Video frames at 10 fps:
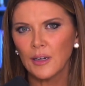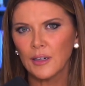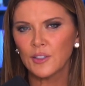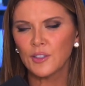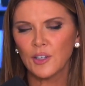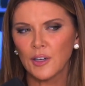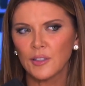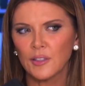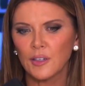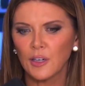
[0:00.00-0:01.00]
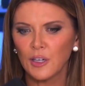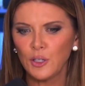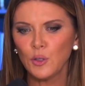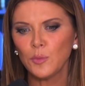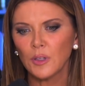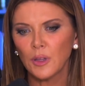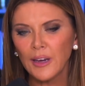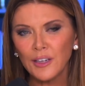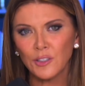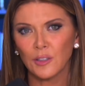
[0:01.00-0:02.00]
It's just an
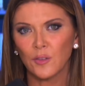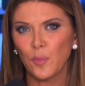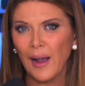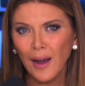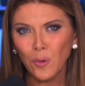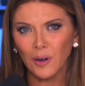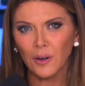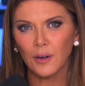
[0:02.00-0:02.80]
accumulation of power.